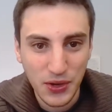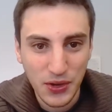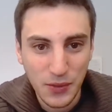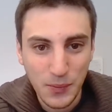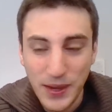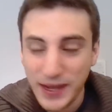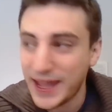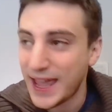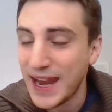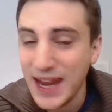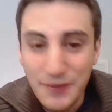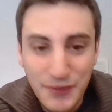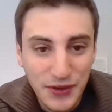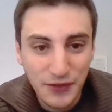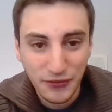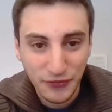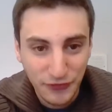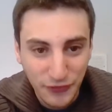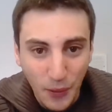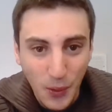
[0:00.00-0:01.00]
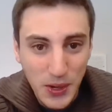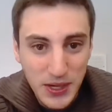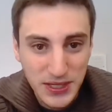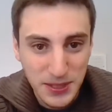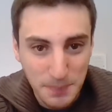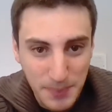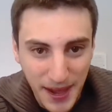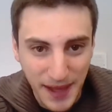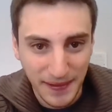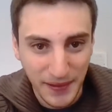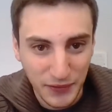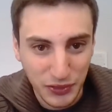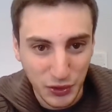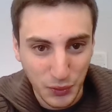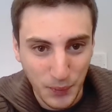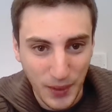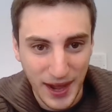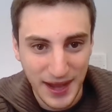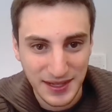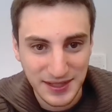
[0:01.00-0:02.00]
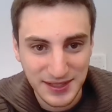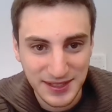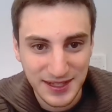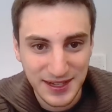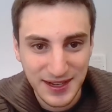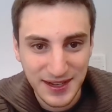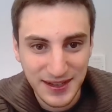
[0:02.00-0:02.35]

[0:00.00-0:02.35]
We can't even afford to bail out the West.